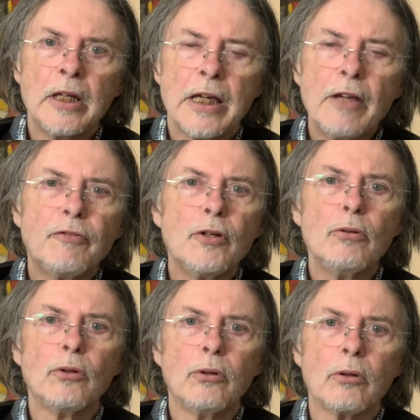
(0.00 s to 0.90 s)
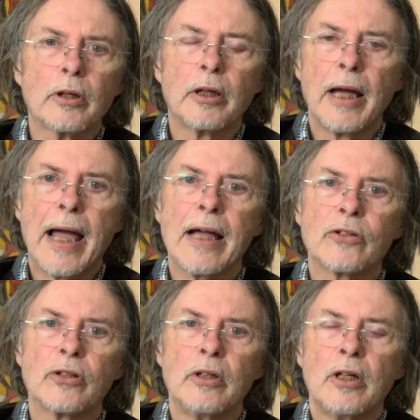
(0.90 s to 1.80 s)
If you look
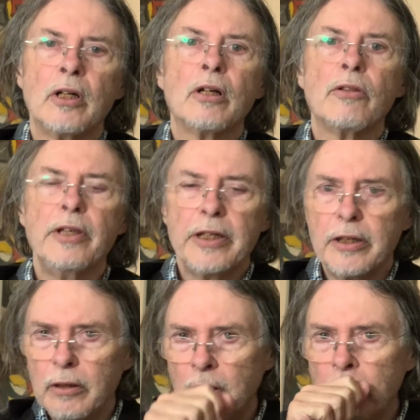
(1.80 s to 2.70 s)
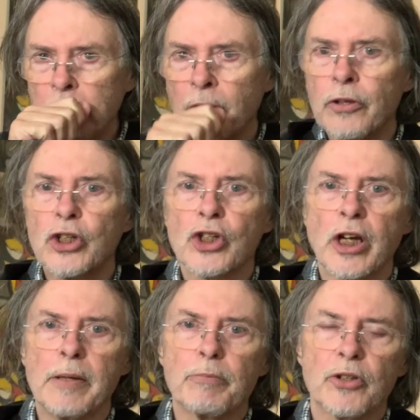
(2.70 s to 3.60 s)
at the the
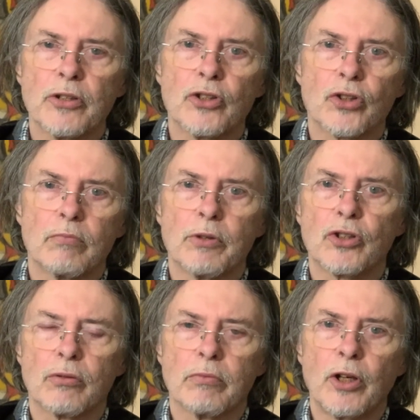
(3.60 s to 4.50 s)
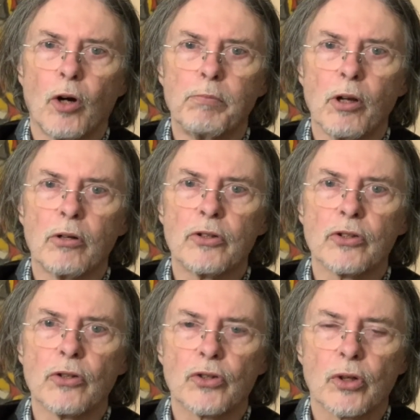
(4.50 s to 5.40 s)
shapes, the oblongs
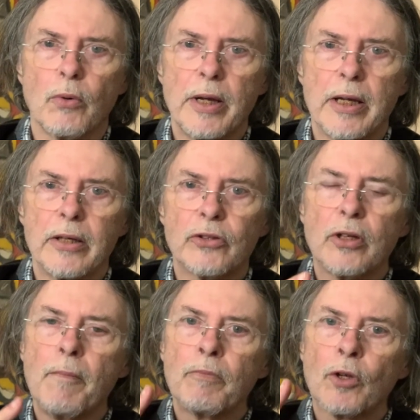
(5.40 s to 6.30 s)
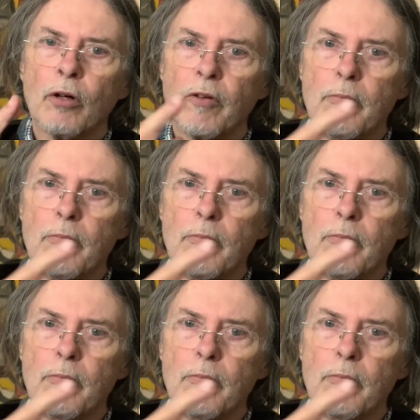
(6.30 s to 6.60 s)
and the squares of a